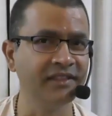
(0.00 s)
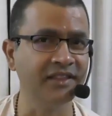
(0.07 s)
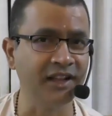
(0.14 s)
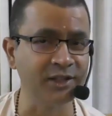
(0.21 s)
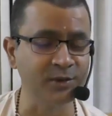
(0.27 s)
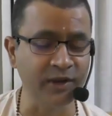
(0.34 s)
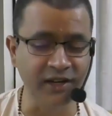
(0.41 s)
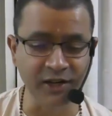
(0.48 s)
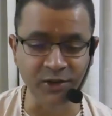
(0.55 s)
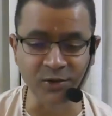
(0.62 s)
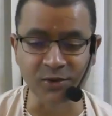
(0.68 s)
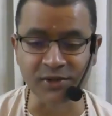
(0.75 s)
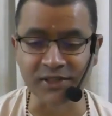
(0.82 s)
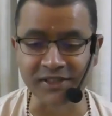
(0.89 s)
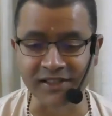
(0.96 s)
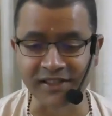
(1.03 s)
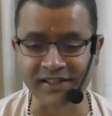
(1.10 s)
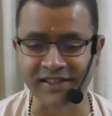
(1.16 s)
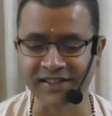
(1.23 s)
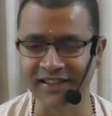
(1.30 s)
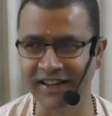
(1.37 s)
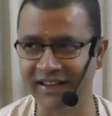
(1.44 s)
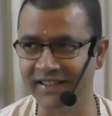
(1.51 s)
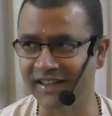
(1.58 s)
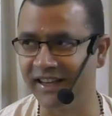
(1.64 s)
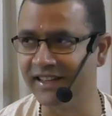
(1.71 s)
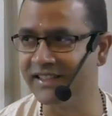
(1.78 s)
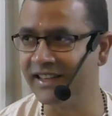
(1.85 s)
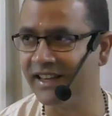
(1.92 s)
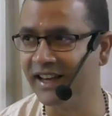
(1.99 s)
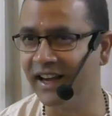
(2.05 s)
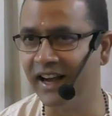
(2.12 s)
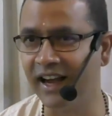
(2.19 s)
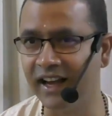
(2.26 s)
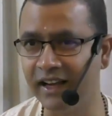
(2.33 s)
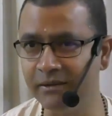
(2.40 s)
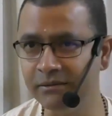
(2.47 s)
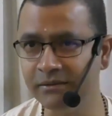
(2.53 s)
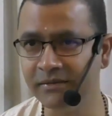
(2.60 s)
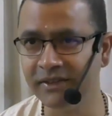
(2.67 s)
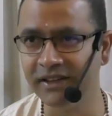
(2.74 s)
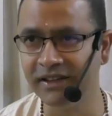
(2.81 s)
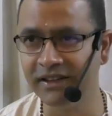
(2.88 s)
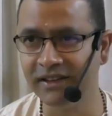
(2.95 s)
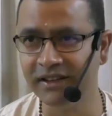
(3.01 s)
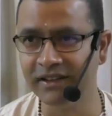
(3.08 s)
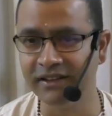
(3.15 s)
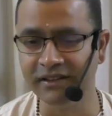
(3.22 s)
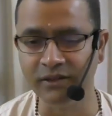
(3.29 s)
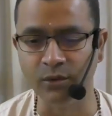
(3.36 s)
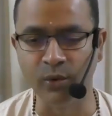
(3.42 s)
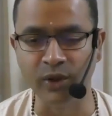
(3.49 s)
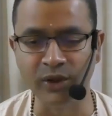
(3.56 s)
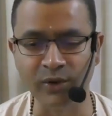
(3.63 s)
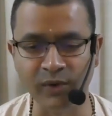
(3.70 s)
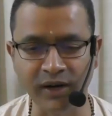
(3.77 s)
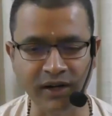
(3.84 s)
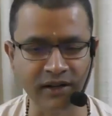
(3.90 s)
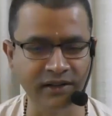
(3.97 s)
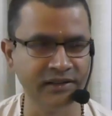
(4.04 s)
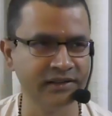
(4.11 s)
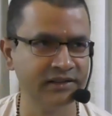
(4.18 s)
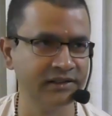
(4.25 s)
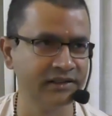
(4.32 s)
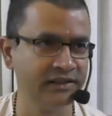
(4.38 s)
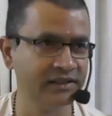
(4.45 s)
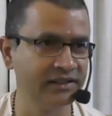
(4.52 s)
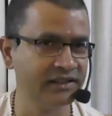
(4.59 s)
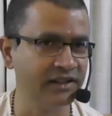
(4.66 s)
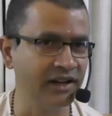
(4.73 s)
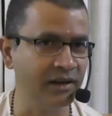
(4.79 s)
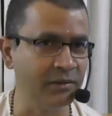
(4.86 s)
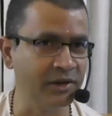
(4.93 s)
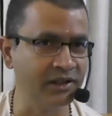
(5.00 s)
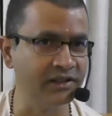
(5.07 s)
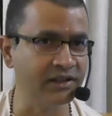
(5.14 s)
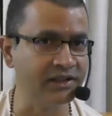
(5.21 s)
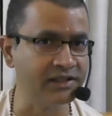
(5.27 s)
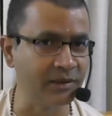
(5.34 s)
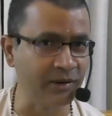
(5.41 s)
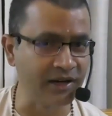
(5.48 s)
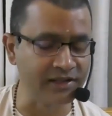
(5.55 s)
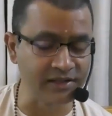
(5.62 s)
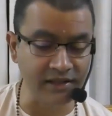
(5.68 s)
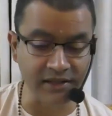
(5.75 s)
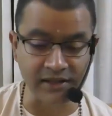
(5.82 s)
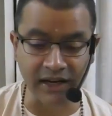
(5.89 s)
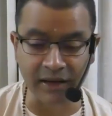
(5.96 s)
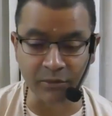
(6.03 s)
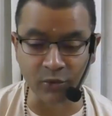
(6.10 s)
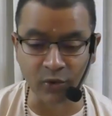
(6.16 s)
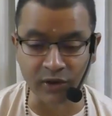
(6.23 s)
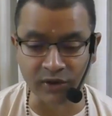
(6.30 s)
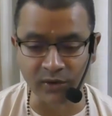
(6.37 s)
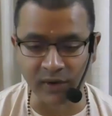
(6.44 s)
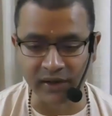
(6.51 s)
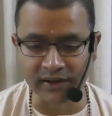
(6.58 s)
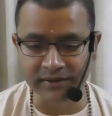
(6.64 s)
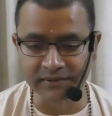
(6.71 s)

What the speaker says: That's why he chooses this and says, I am Dvandva. Among that samasas, I am Dvandva.